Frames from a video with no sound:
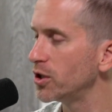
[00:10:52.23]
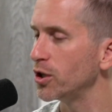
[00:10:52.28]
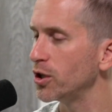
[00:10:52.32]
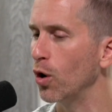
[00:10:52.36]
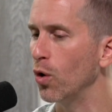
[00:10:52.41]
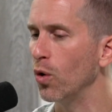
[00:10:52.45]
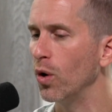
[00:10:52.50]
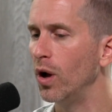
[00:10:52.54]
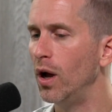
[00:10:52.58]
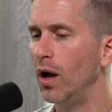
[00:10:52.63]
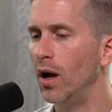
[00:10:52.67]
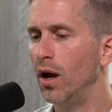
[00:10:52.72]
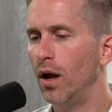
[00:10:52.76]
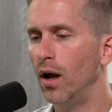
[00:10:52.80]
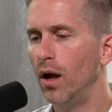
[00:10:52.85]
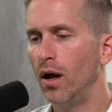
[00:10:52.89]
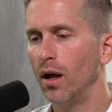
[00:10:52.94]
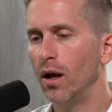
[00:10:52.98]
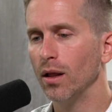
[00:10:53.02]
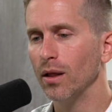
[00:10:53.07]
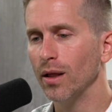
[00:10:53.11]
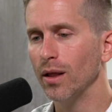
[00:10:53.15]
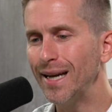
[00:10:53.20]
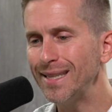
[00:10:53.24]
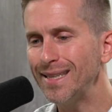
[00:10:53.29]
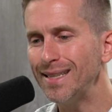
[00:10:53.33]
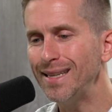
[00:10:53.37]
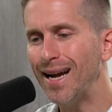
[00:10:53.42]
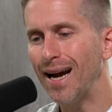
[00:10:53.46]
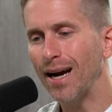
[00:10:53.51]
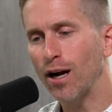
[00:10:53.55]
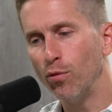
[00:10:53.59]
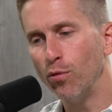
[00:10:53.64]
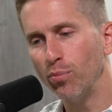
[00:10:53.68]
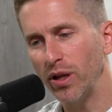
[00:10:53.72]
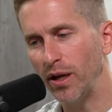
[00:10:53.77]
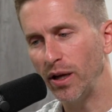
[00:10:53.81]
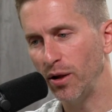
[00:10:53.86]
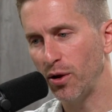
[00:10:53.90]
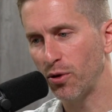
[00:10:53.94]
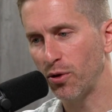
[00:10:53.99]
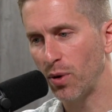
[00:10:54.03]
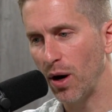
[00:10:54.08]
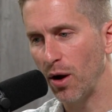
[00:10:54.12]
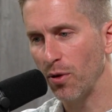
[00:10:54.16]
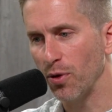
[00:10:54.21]
So let's not completely
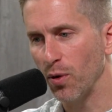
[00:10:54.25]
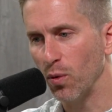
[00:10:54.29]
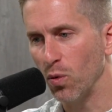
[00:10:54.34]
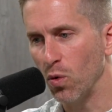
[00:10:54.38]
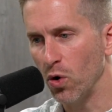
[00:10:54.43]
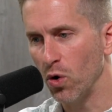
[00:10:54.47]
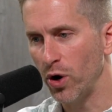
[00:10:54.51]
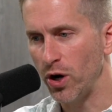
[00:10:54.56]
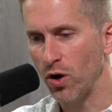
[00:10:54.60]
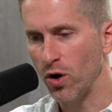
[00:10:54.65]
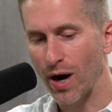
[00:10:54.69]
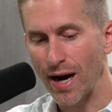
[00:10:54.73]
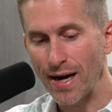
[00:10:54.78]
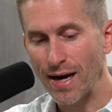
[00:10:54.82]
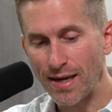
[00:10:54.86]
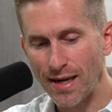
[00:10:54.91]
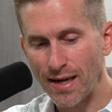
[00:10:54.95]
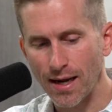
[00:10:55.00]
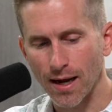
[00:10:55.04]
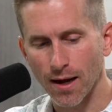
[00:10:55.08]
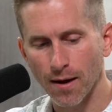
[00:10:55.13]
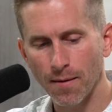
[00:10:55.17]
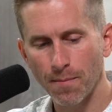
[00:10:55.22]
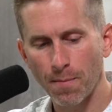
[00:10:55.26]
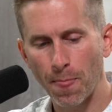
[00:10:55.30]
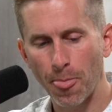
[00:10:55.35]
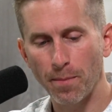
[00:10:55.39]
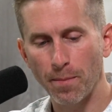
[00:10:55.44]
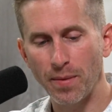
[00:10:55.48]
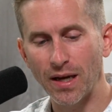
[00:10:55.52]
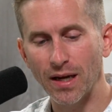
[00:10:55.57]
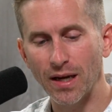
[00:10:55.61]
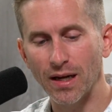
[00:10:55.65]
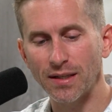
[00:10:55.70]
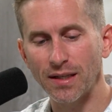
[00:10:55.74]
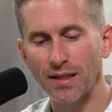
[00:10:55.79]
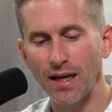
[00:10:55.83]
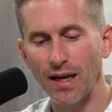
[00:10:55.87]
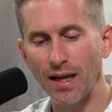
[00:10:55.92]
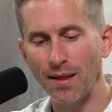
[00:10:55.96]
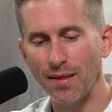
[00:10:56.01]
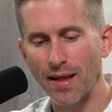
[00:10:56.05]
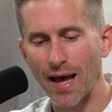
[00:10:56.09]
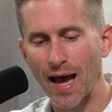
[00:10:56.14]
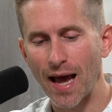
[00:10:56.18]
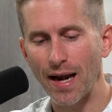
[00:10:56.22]
throw out the warrior idea, because
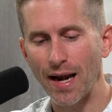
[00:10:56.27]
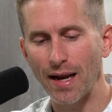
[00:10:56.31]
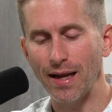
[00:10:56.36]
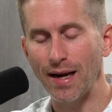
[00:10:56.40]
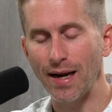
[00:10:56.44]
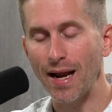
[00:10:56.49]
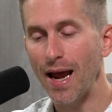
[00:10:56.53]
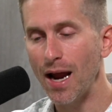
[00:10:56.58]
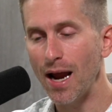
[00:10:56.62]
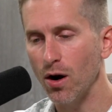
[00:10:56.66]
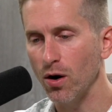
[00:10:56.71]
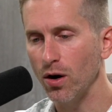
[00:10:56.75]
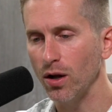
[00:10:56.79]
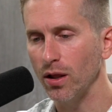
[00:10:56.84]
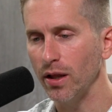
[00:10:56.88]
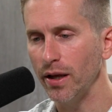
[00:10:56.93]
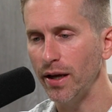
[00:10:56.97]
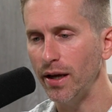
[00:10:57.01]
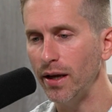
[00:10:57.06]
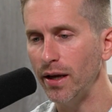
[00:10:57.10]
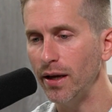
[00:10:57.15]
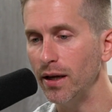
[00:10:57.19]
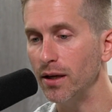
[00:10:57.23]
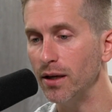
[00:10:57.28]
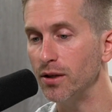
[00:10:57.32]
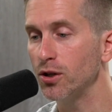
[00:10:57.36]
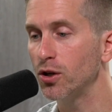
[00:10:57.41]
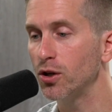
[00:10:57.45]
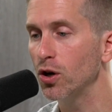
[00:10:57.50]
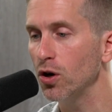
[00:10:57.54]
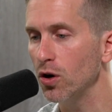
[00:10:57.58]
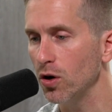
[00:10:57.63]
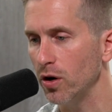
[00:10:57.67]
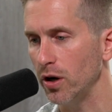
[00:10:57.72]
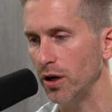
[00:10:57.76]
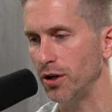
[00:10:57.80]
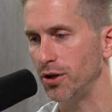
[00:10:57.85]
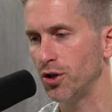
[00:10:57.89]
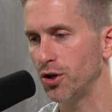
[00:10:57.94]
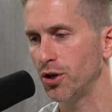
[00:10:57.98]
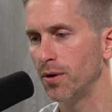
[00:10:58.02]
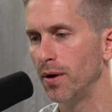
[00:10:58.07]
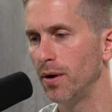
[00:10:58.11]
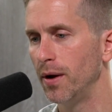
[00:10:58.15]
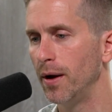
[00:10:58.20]
in that inherently is courage.